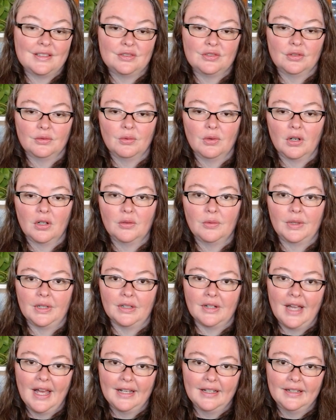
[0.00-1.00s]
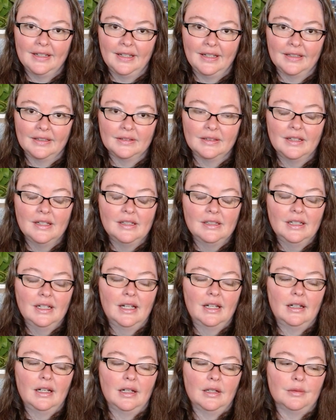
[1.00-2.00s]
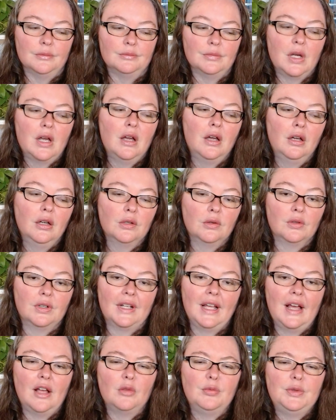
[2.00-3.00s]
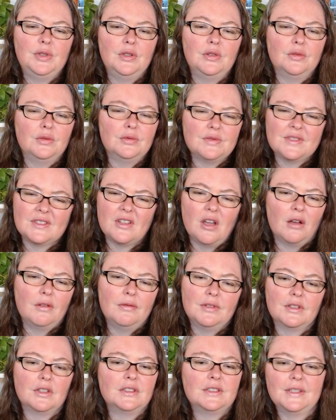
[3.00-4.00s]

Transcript: your work when you're editing, or to help you solve a